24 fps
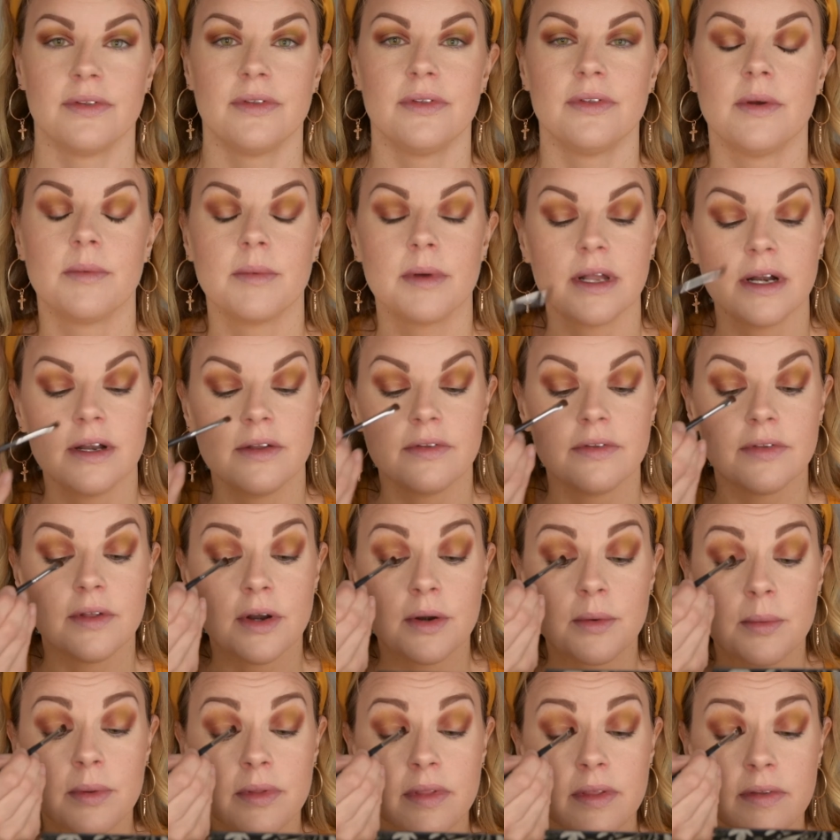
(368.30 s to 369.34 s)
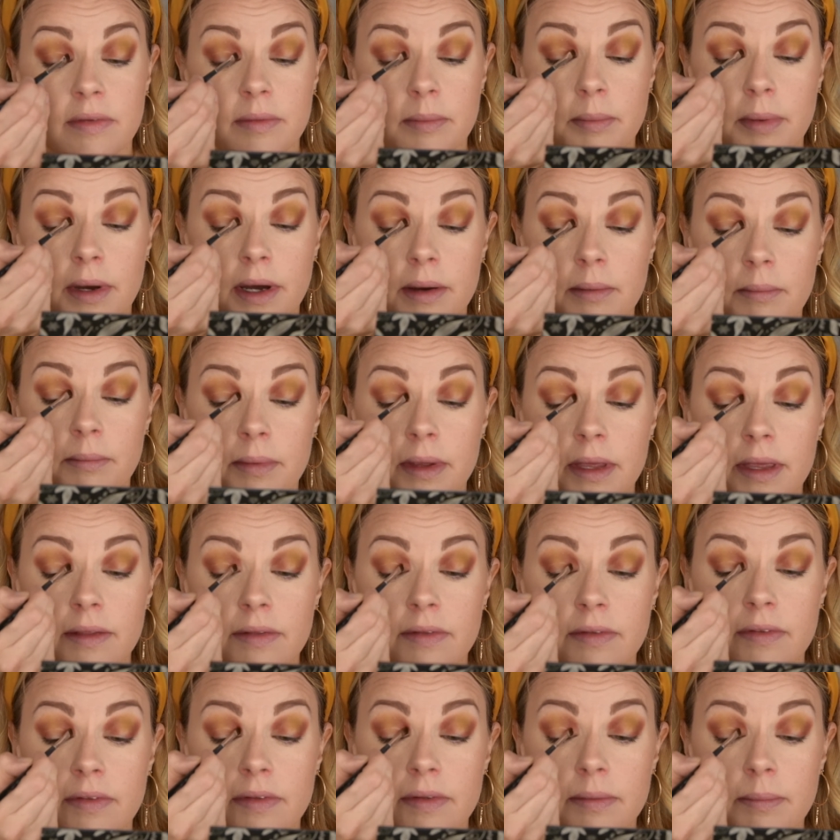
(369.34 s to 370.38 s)
So I'm going to start with this
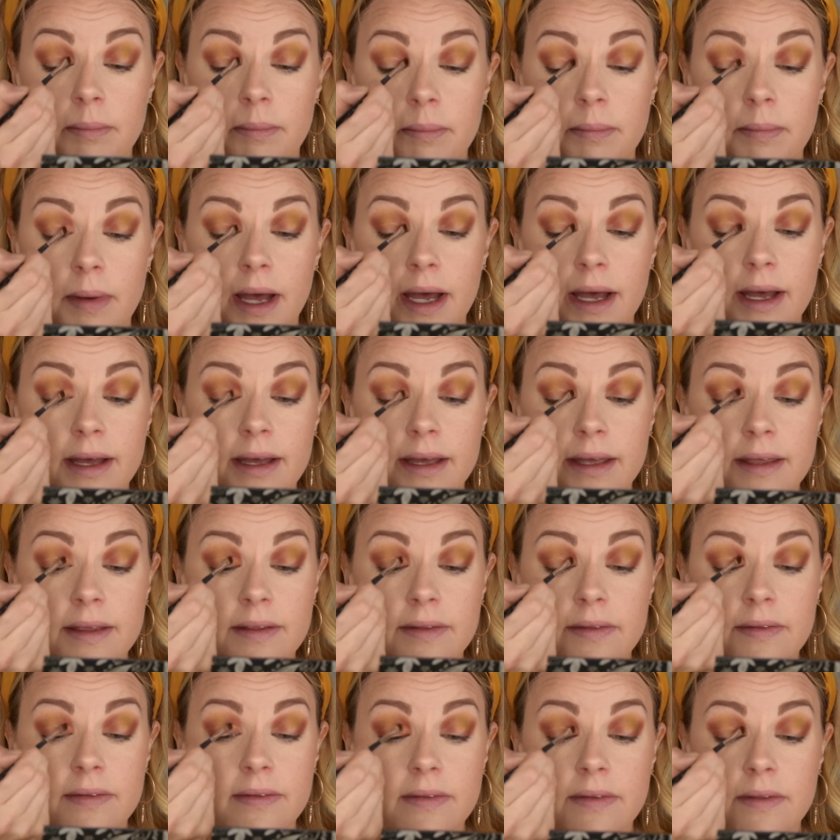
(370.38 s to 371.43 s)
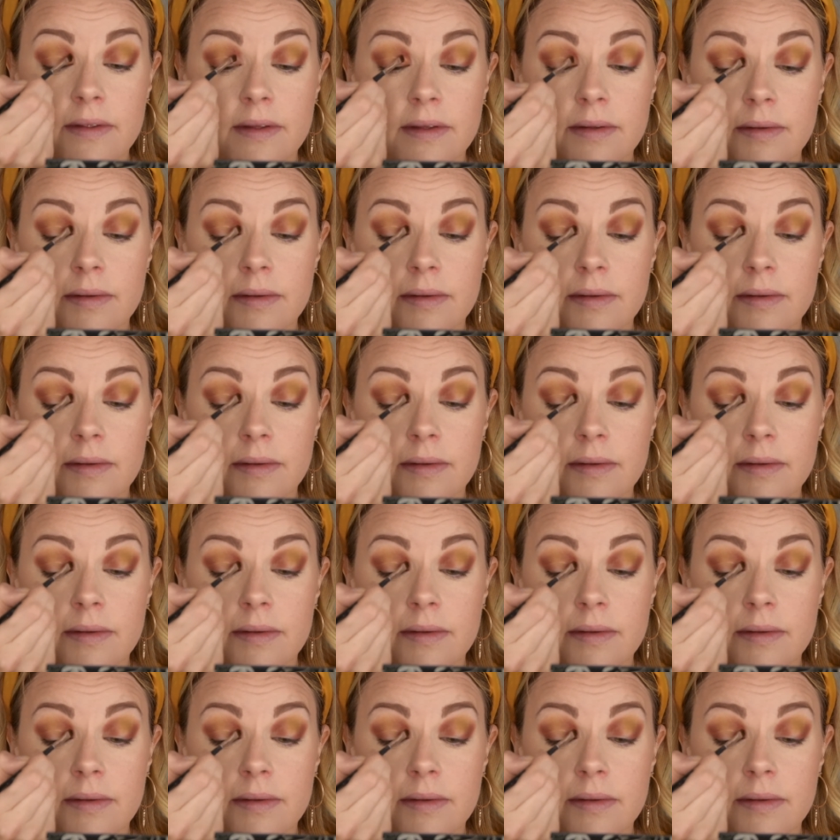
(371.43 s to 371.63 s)
pumpkin spice.